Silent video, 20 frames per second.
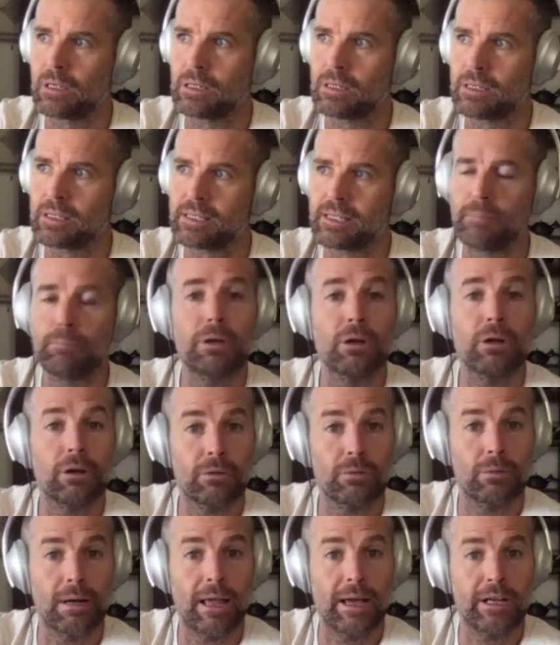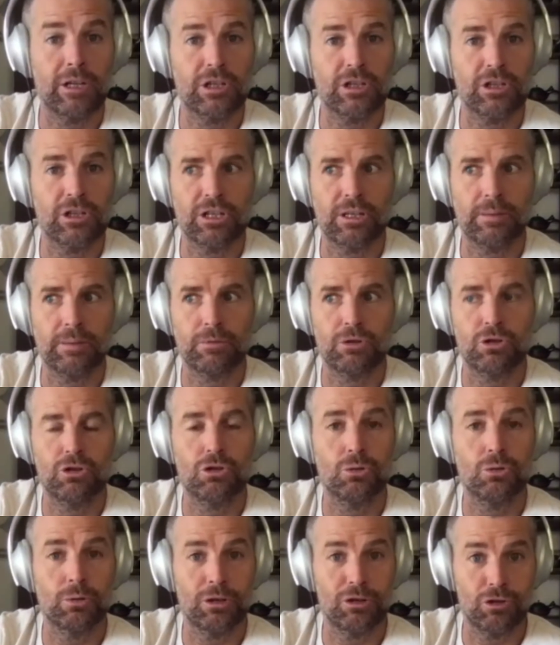symbiotic relationship
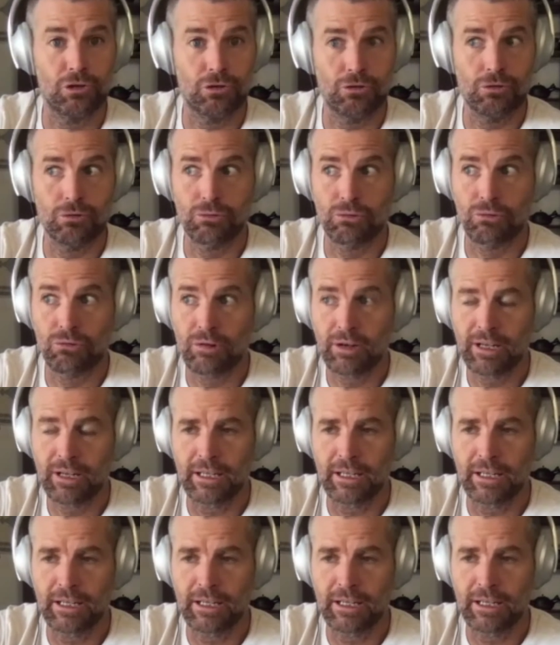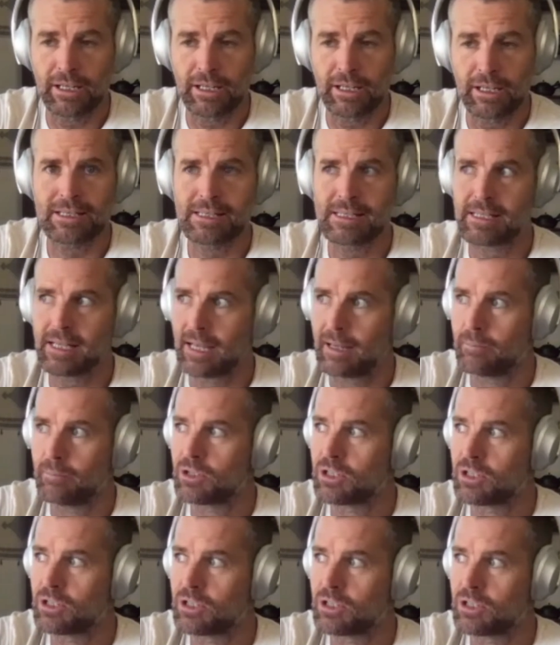to a degree, but at the same
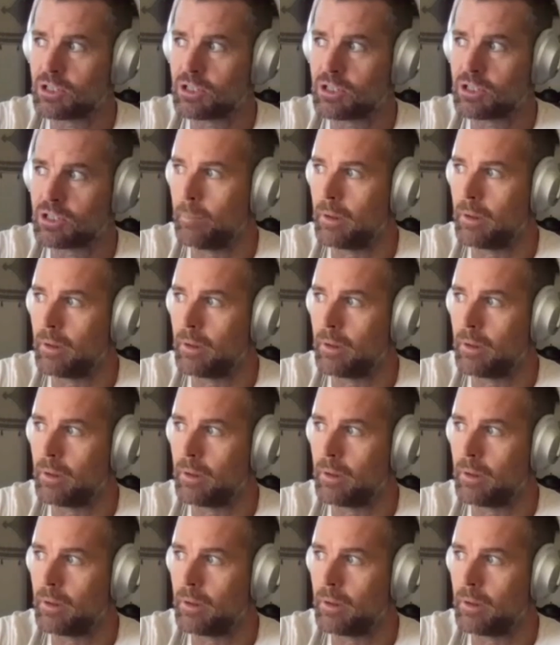time,